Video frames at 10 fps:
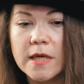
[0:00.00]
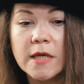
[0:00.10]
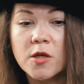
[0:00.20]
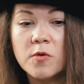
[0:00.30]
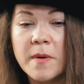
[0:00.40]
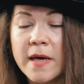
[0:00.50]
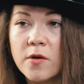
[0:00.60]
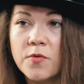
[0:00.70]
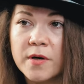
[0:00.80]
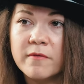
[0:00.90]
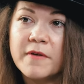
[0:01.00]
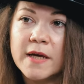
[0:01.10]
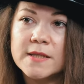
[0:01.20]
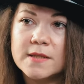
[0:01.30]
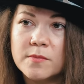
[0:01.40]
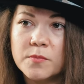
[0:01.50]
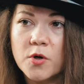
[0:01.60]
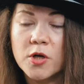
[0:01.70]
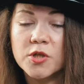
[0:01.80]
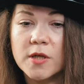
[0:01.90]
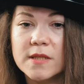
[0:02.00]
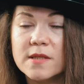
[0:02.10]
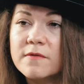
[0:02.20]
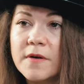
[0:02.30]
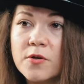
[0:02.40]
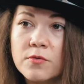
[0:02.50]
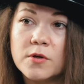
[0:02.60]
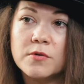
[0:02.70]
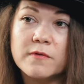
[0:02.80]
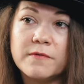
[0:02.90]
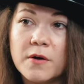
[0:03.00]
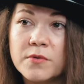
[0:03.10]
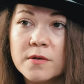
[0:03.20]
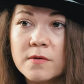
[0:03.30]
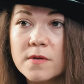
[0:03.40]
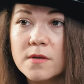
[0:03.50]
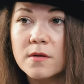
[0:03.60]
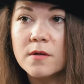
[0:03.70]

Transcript: incubate or invest in projects if I don't know the founders.